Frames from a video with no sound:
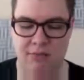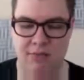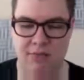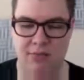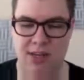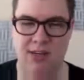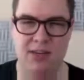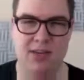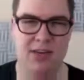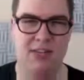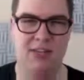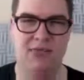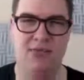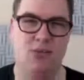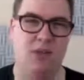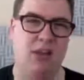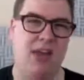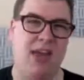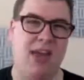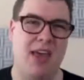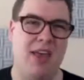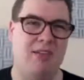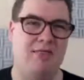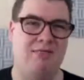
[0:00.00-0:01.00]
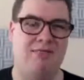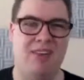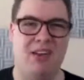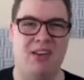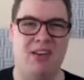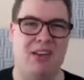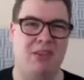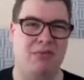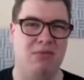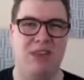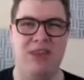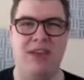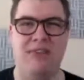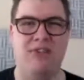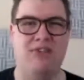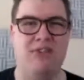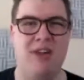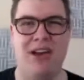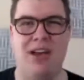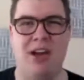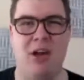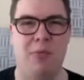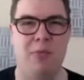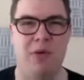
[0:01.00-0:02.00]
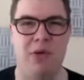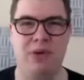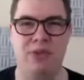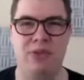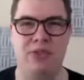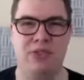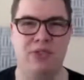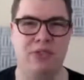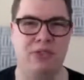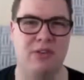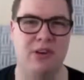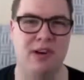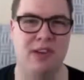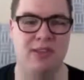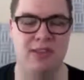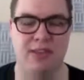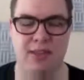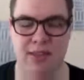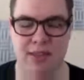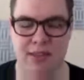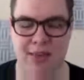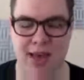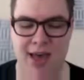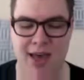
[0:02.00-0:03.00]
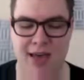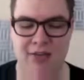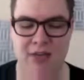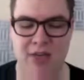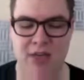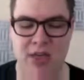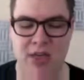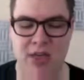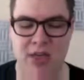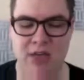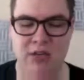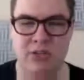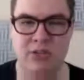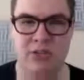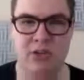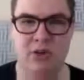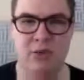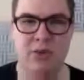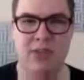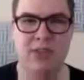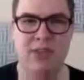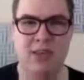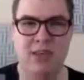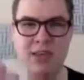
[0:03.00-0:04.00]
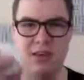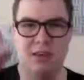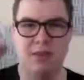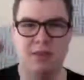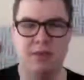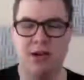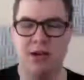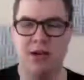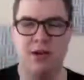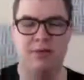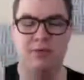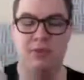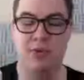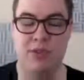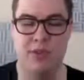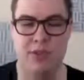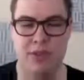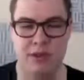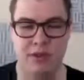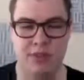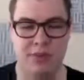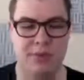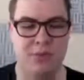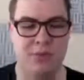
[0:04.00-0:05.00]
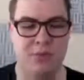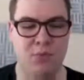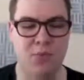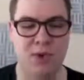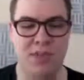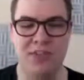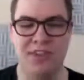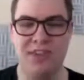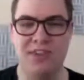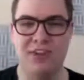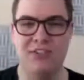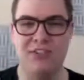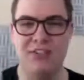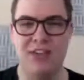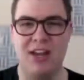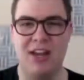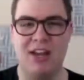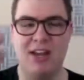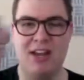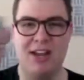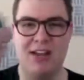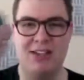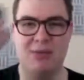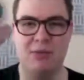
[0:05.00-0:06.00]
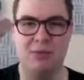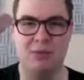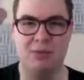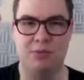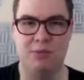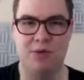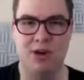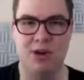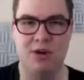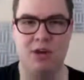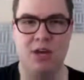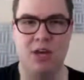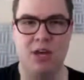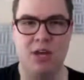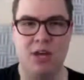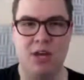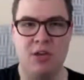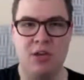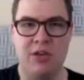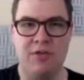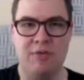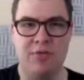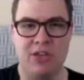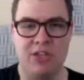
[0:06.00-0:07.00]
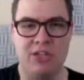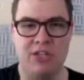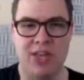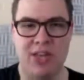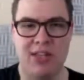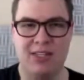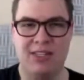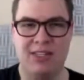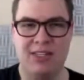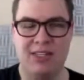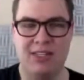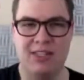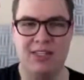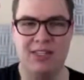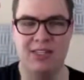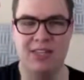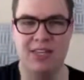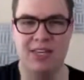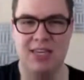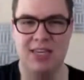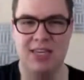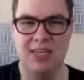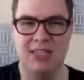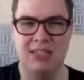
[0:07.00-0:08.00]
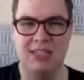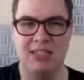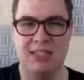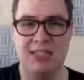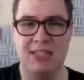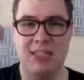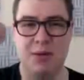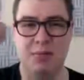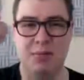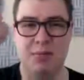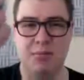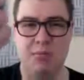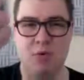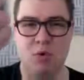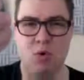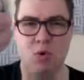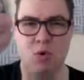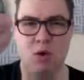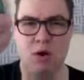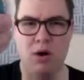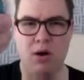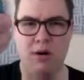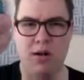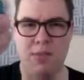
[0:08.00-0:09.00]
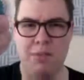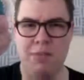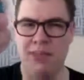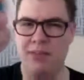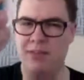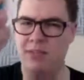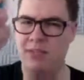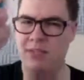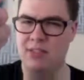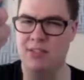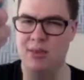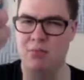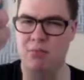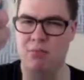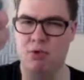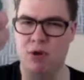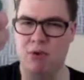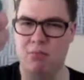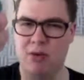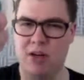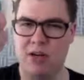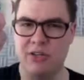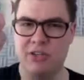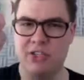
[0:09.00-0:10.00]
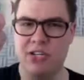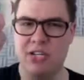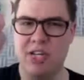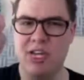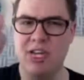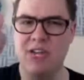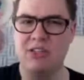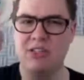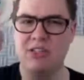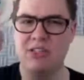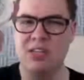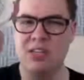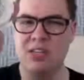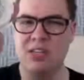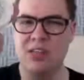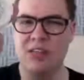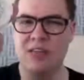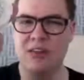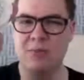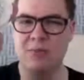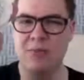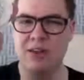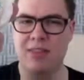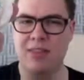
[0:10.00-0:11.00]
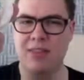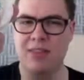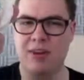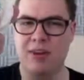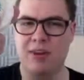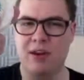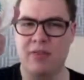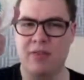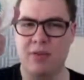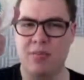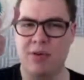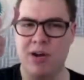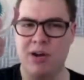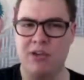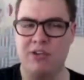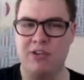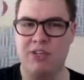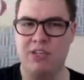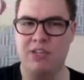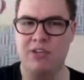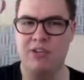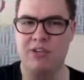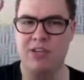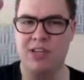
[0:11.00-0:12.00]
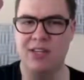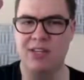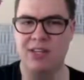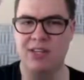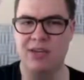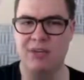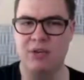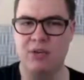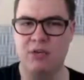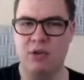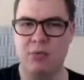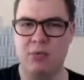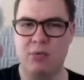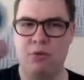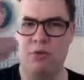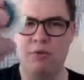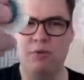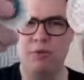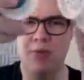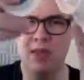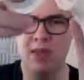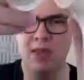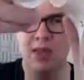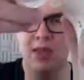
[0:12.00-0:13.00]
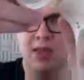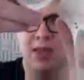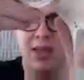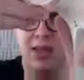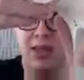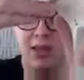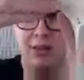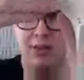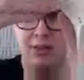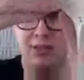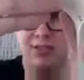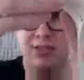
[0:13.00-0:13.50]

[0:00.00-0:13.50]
need to exfoliate. I don't really have dry elbows or anything like that. So with Kiehls, with Clarisonic, as most people know, you have brush heads. This is the deep pore. I believe it's deep pore brush. Just a little bit thicker of a brush than your sensitive or normal, and you